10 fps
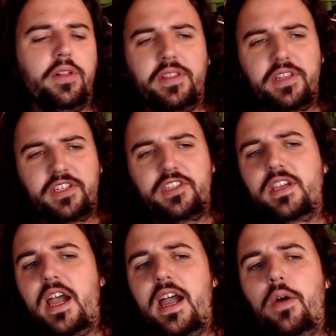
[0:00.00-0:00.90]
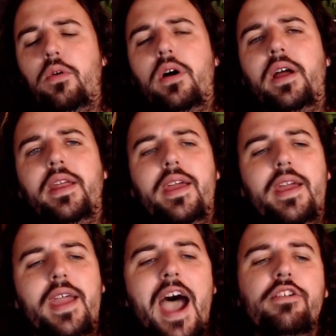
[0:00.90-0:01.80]
it. This is the guy I want.
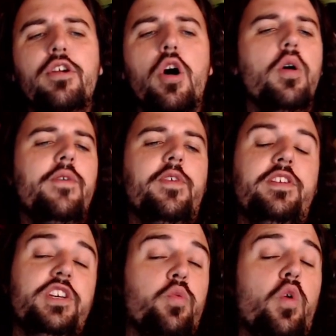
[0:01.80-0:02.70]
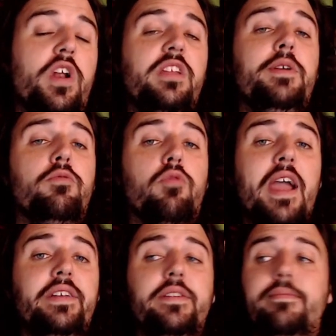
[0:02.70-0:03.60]
I don't know if it's just wanting to be
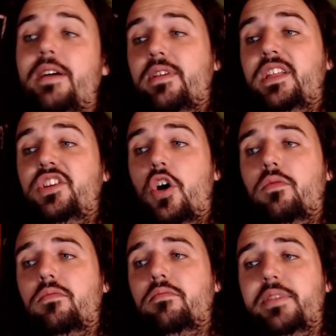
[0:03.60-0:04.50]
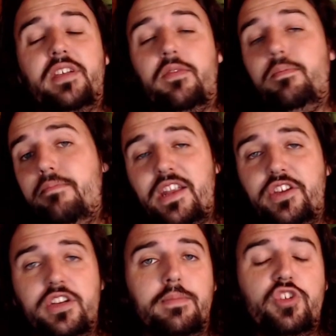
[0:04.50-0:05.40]
right. I really don't, because I've
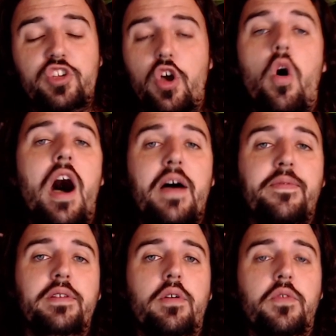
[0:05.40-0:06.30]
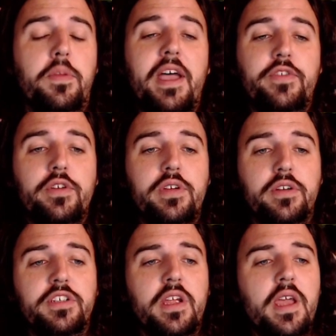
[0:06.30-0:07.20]
mentioned him so often over the past few
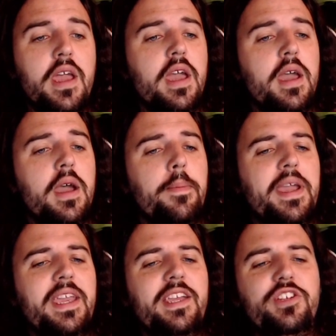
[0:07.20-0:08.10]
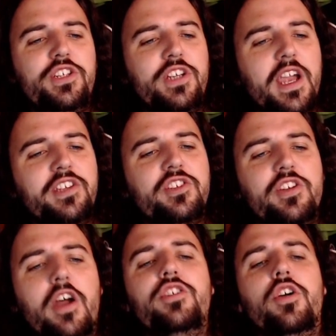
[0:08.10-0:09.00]
years. But he's just
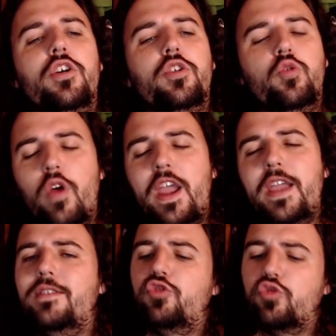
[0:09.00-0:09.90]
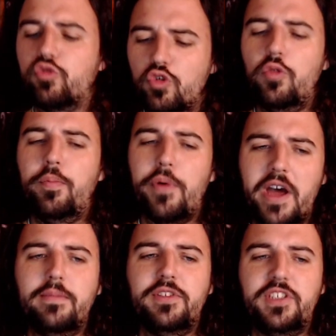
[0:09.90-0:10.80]
such a great true
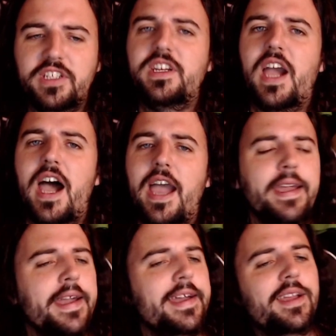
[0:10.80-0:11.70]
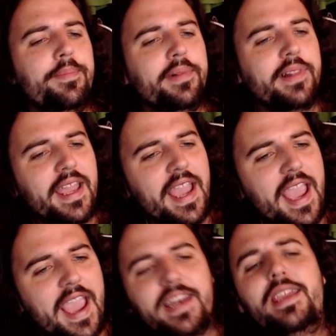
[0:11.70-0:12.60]
bottom six guy, can play
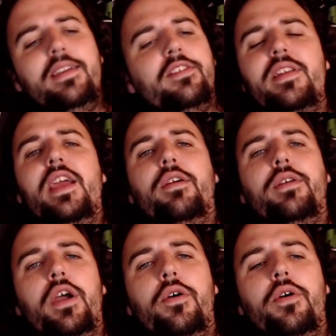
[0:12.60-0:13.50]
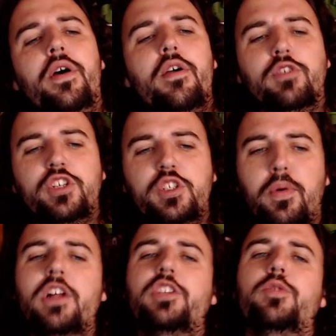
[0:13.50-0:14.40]
any scenario,
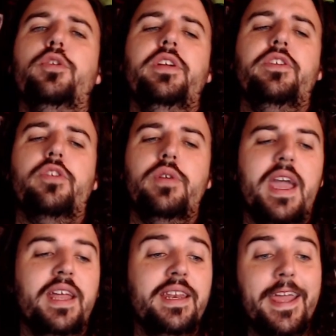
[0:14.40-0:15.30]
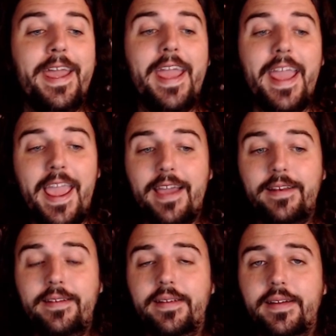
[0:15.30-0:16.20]
responsible in his own end,
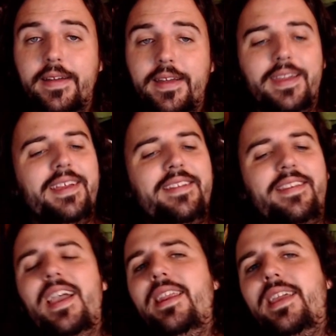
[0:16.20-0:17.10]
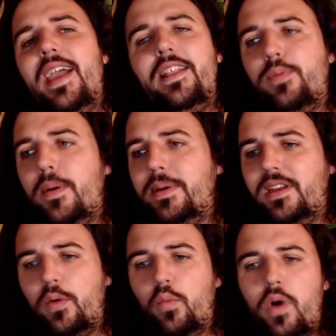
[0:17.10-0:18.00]
and he's the kind of guy that's probably going to
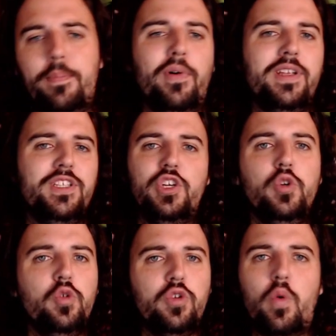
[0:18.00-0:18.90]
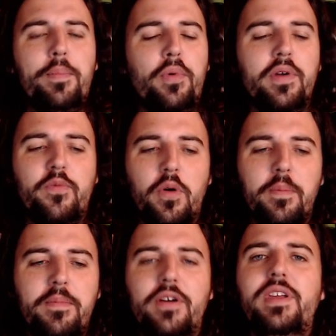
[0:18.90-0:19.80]
get 1.2 to 1.4
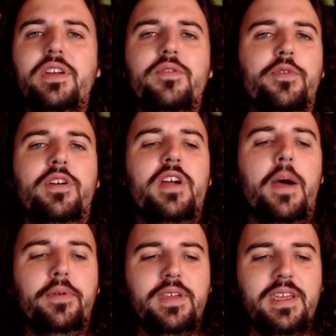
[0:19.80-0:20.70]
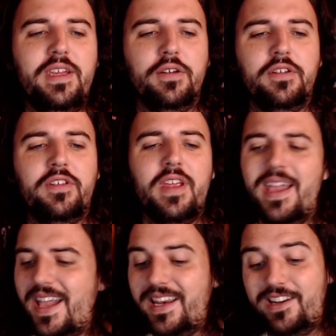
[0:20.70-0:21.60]
million for a couple of years,
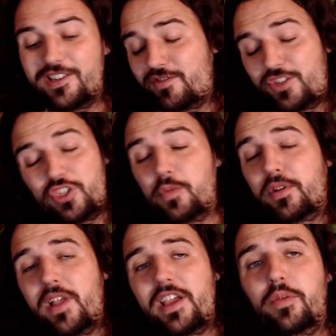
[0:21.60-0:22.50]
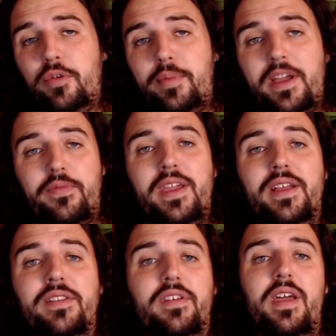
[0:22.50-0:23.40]
and is just super likable by the
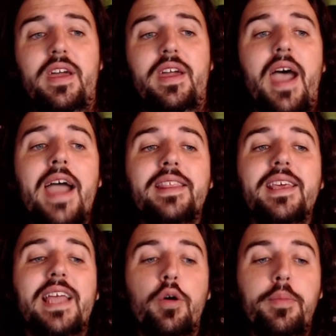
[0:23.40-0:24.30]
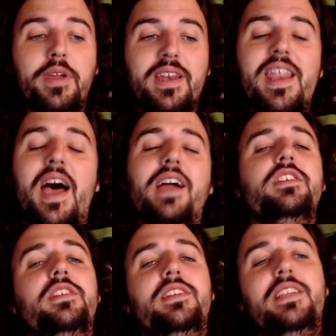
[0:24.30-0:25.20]
fans. I think that would be a nice
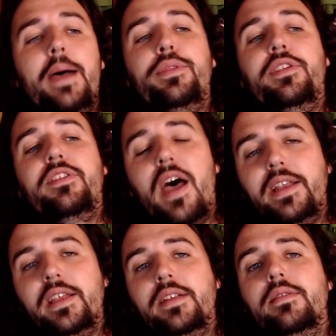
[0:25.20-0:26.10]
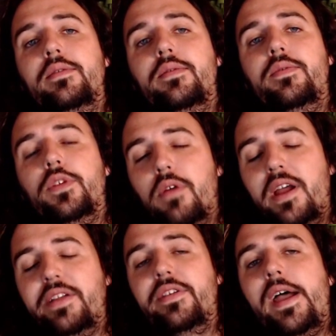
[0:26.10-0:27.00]
depth signing for the right
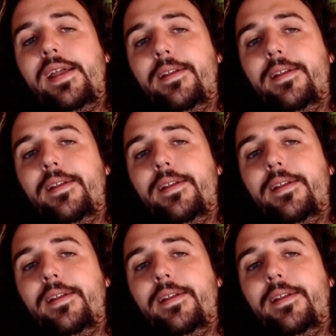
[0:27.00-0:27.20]
side.